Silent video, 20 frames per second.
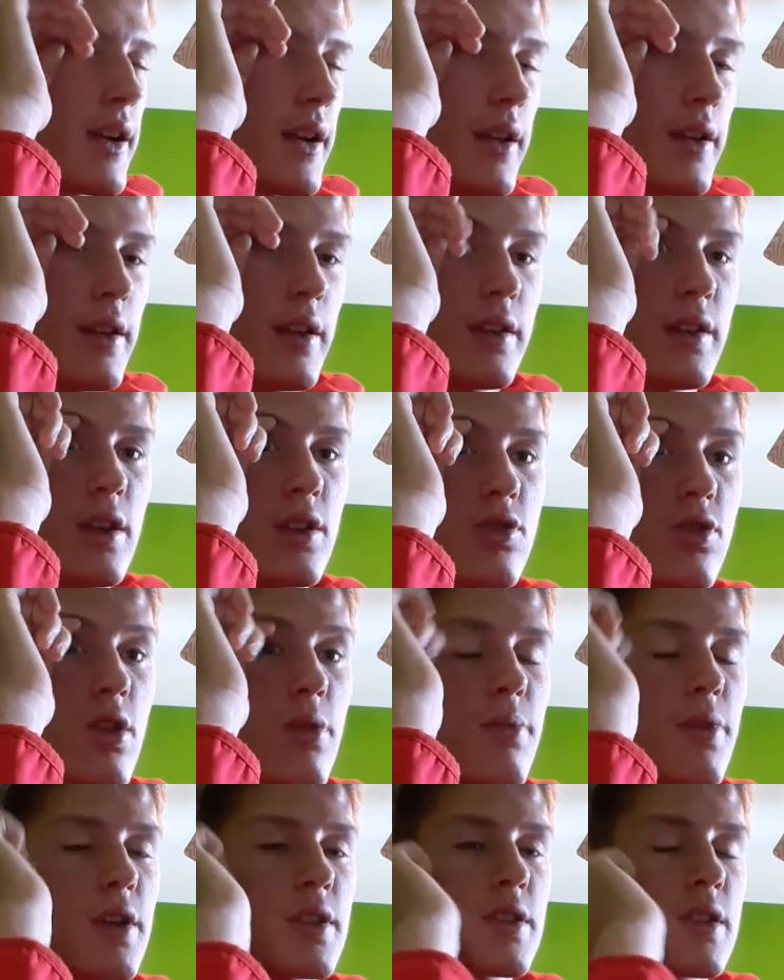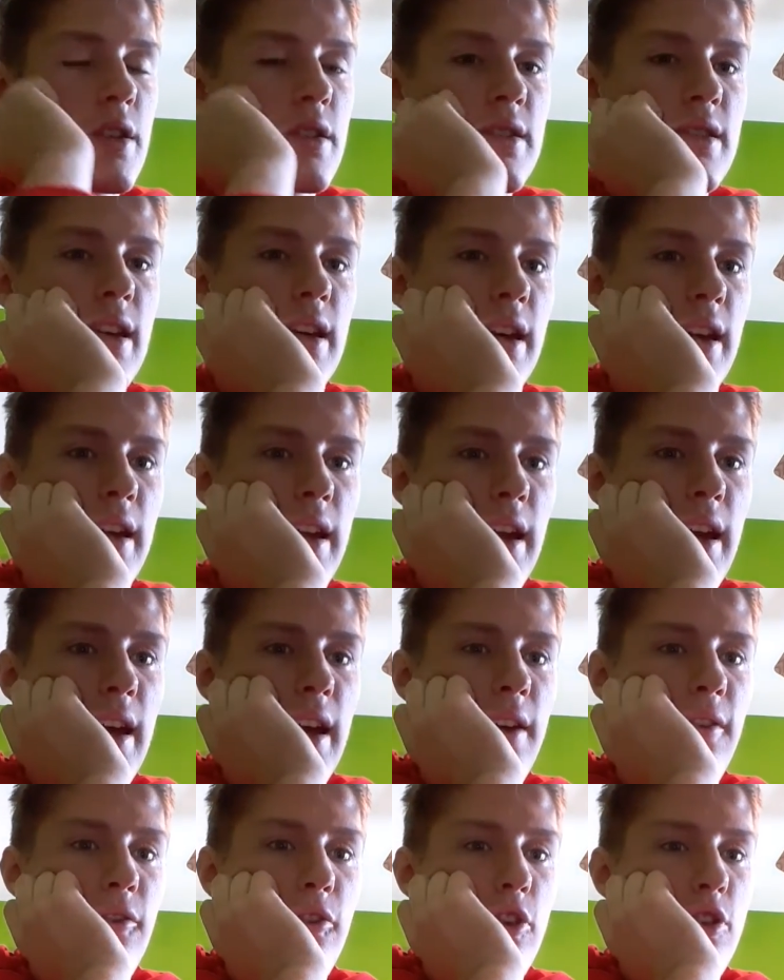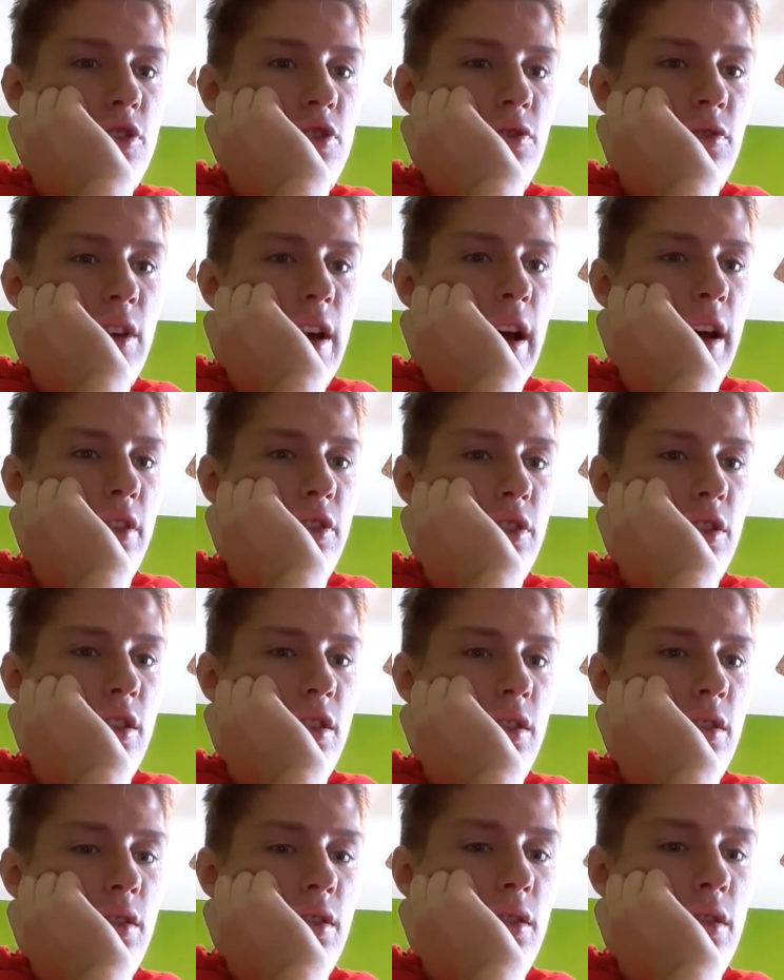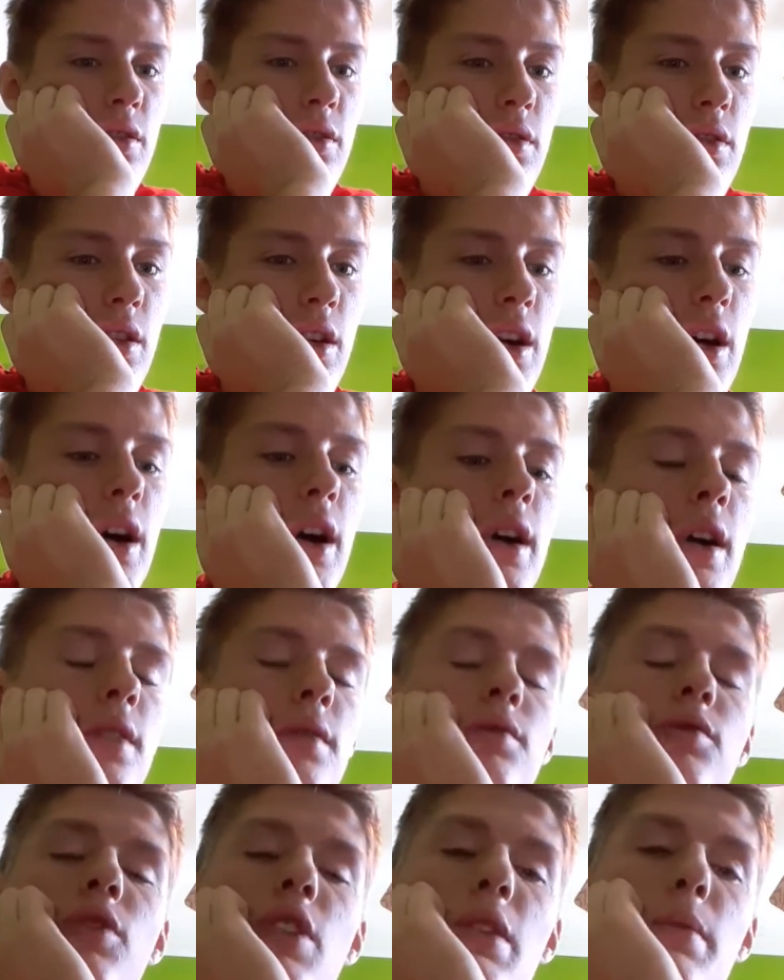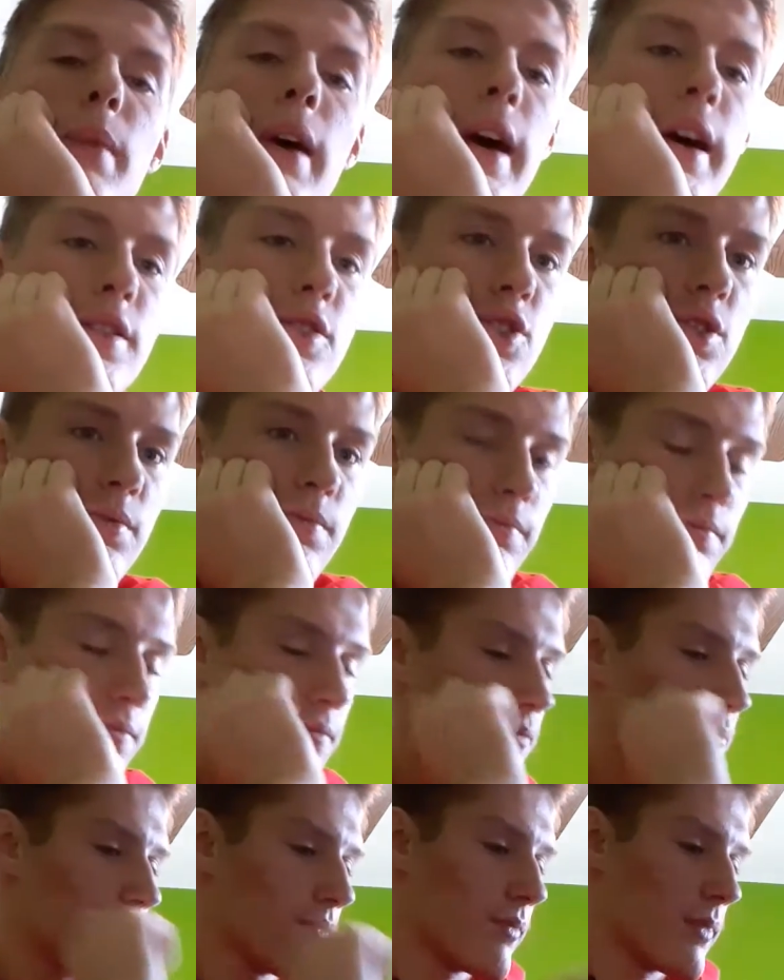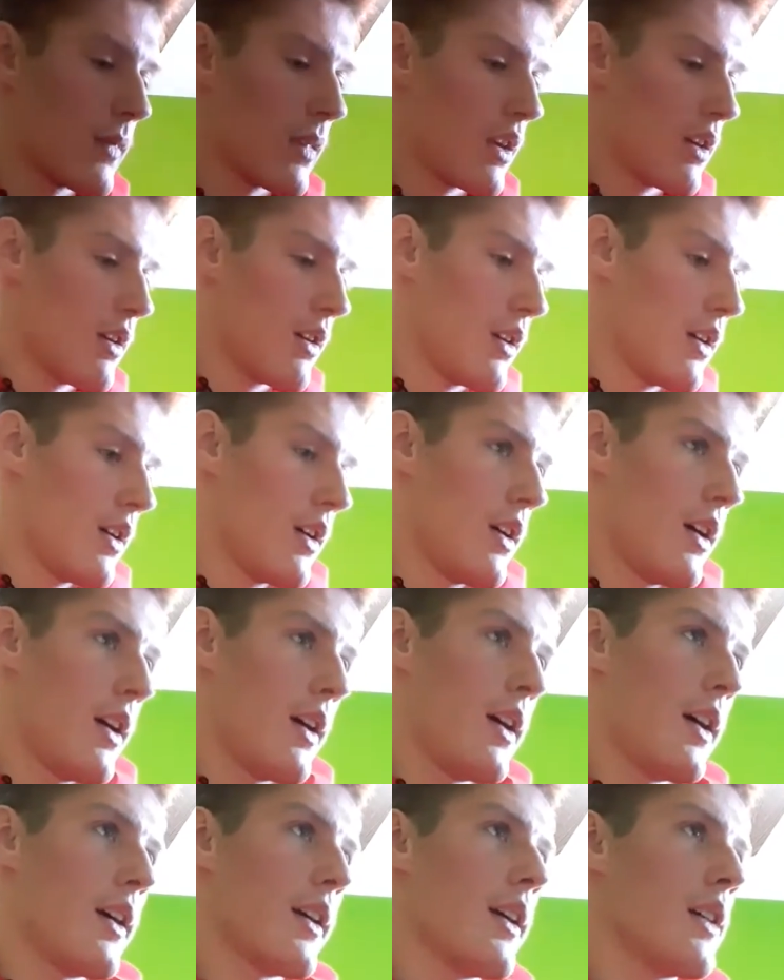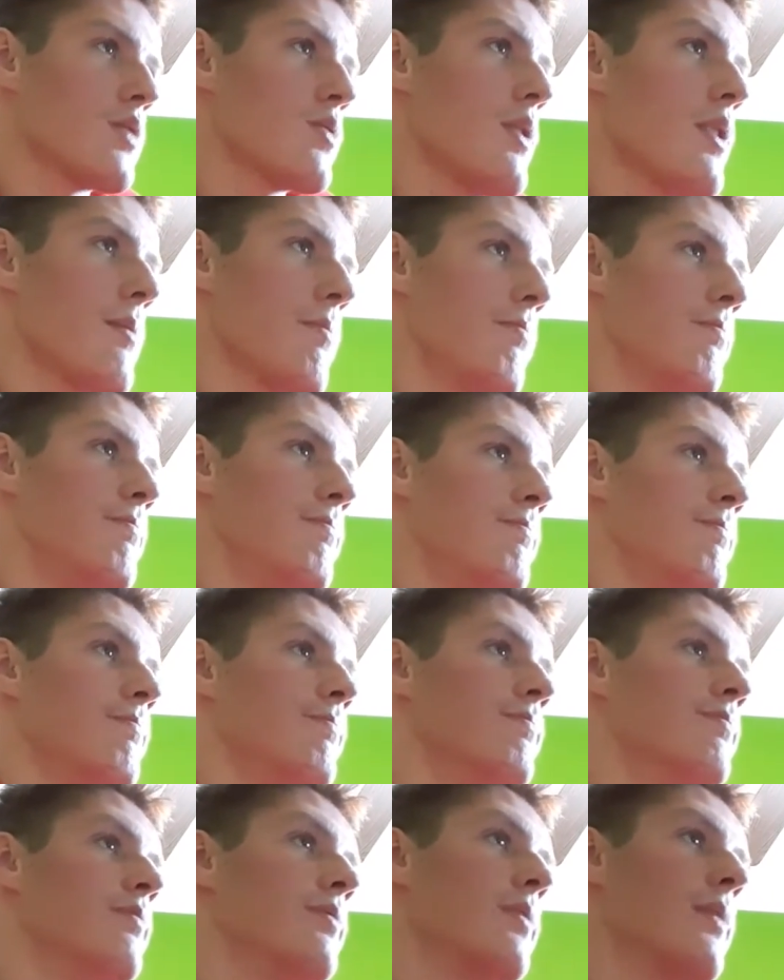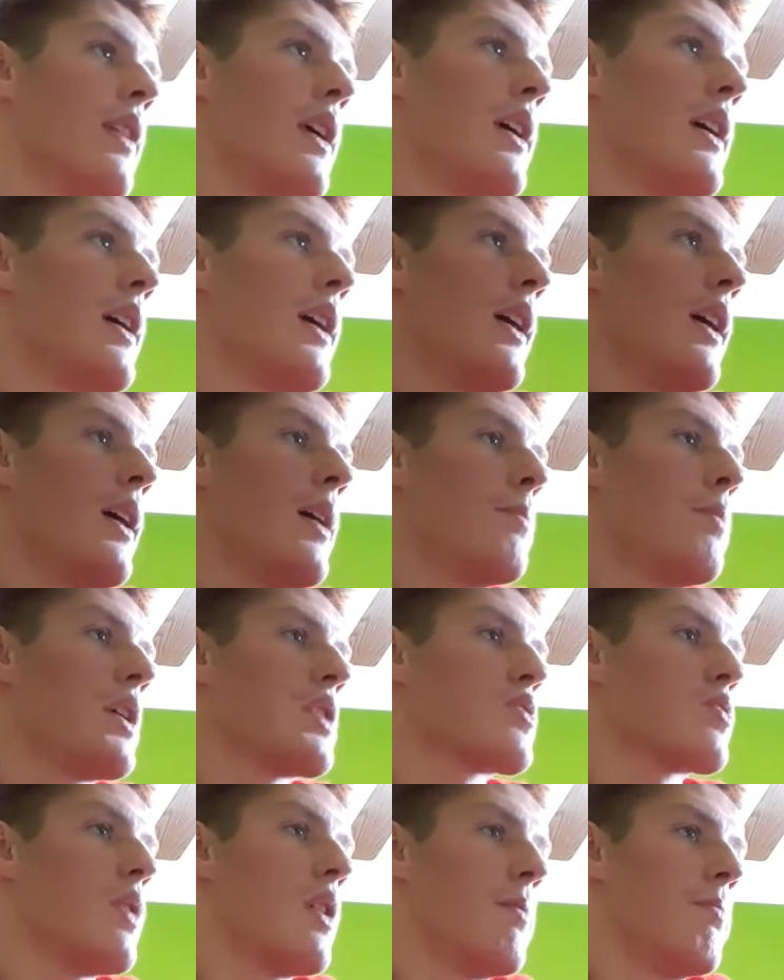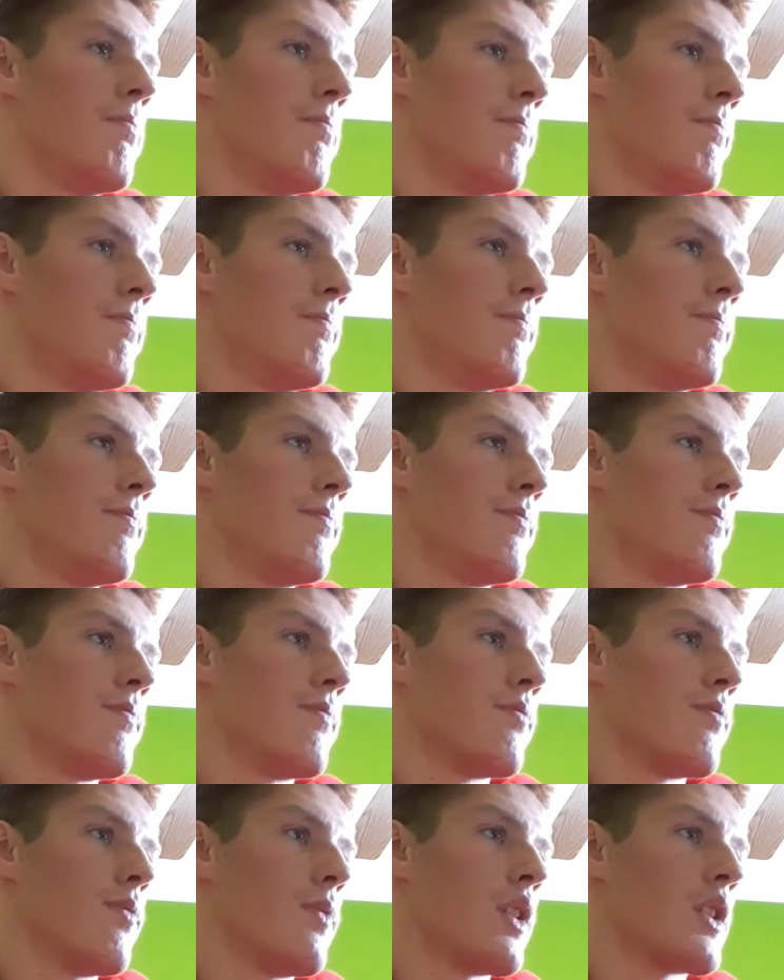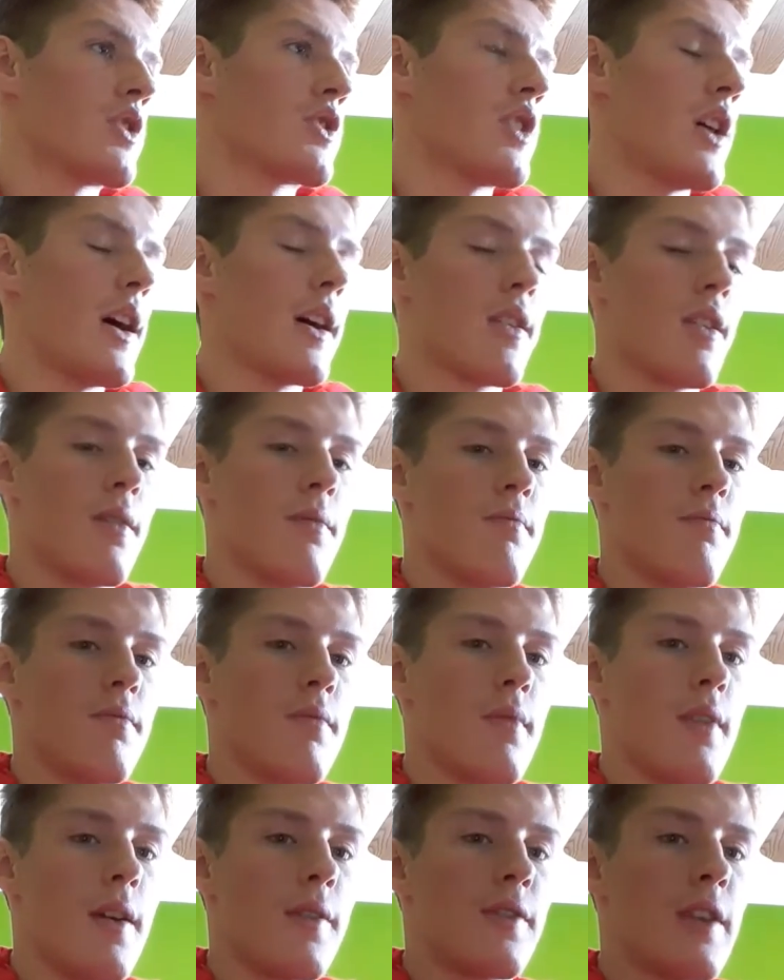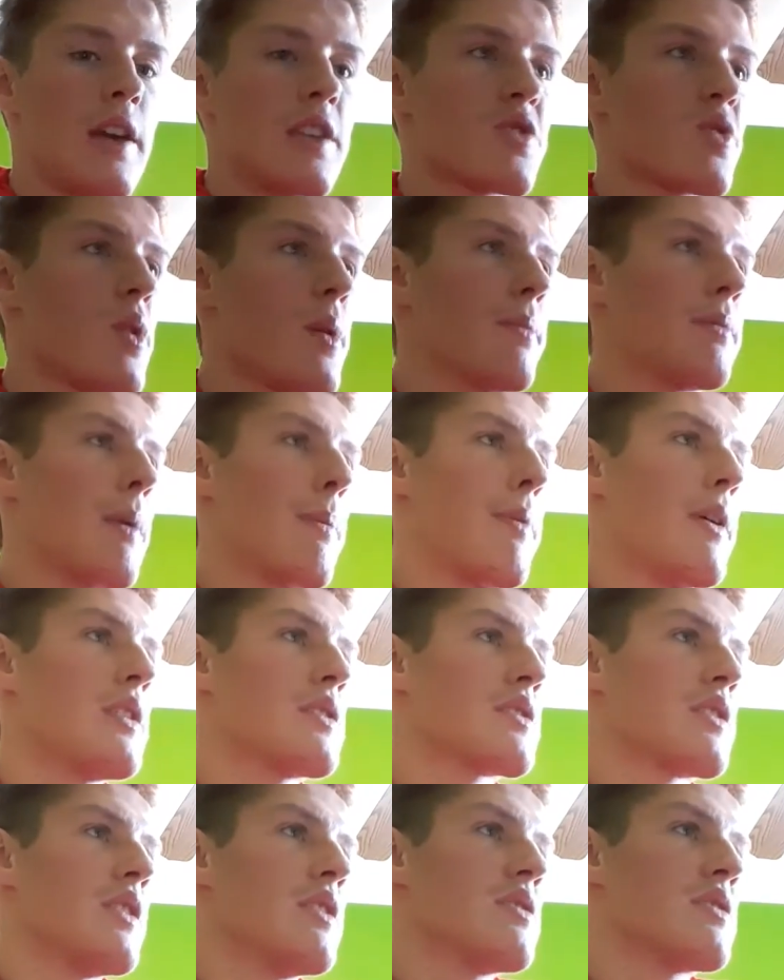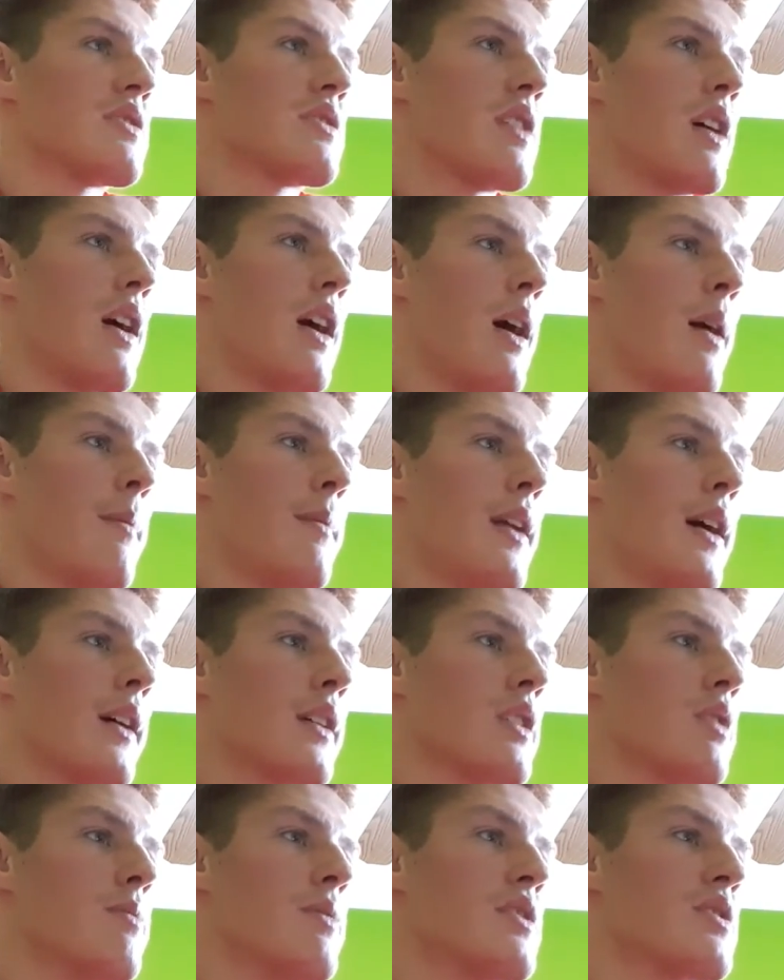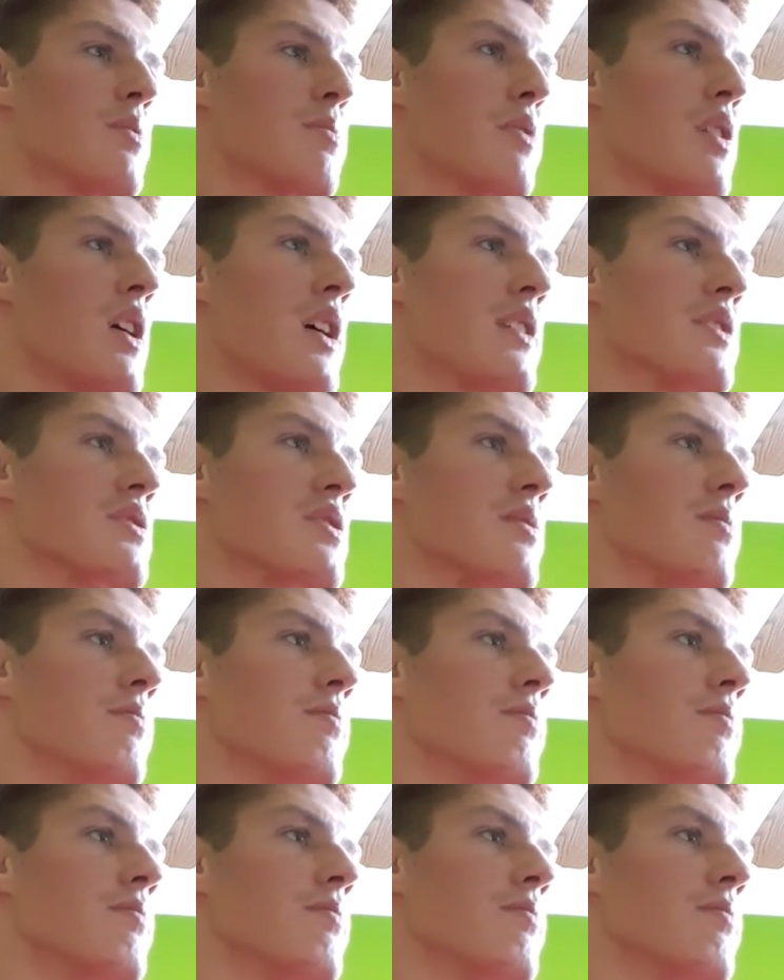on the Detroit Pistons in a first-round rematch. And guess what? The Bucks won. What a shocker. If they sweep the Pistons, I'm not going to be surprised.